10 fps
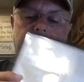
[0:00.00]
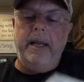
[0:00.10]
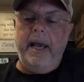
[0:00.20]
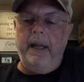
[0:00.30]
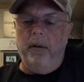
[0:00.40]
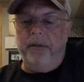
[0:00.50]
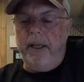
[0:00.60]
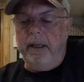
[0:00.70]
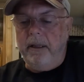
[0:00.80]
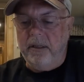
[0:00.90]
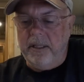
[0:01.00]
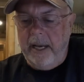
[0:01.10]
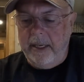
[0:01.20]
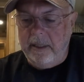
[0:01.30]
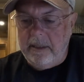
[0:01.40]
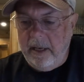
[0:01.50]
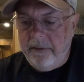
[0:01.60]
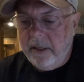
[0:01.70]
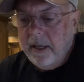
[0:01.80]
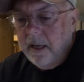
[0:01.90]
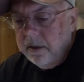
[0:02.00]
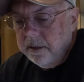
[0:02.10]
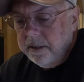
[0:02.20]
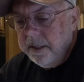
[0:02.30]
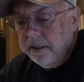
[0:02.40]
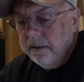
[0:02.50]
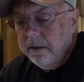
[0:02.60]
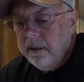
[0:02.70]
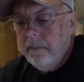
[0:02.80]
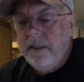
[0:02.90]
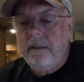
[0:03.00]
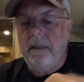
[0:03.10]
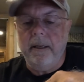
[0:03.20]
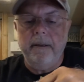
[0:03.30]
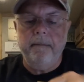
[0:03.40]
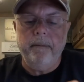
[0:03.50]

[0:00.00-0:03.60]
Now I don't think there's $97 here. Let me see.